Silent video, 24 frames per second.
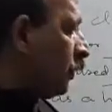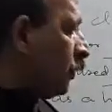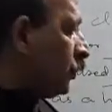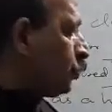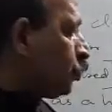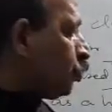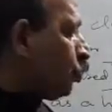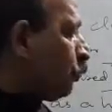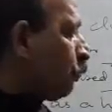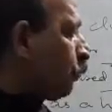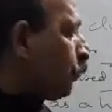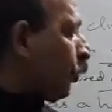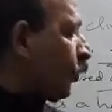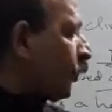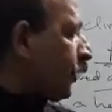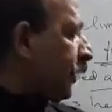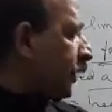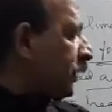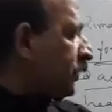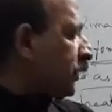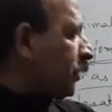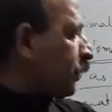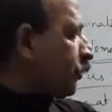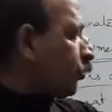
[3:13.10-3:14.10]
To
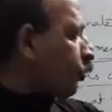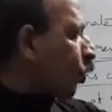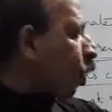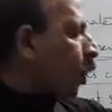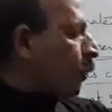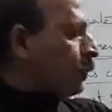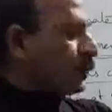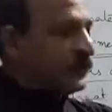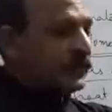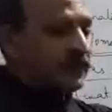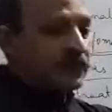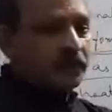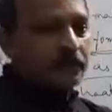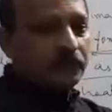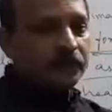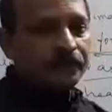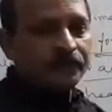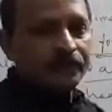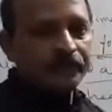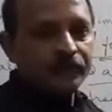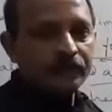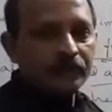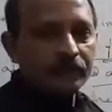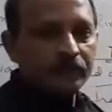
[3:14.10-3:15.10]
protect the crops
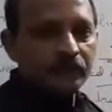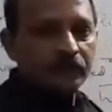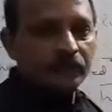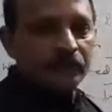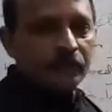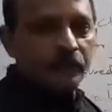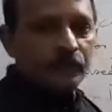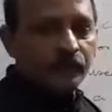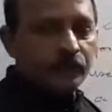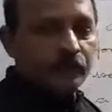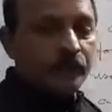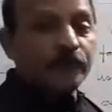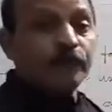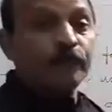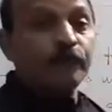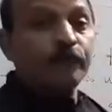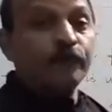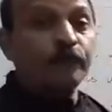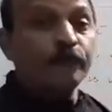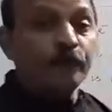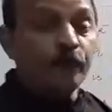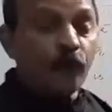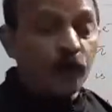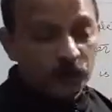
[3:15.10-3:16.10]
from
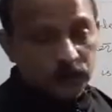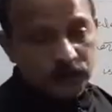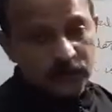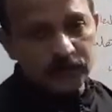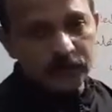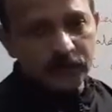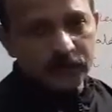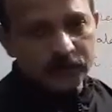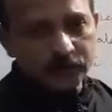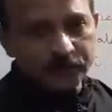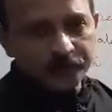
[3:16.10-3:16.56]
frost.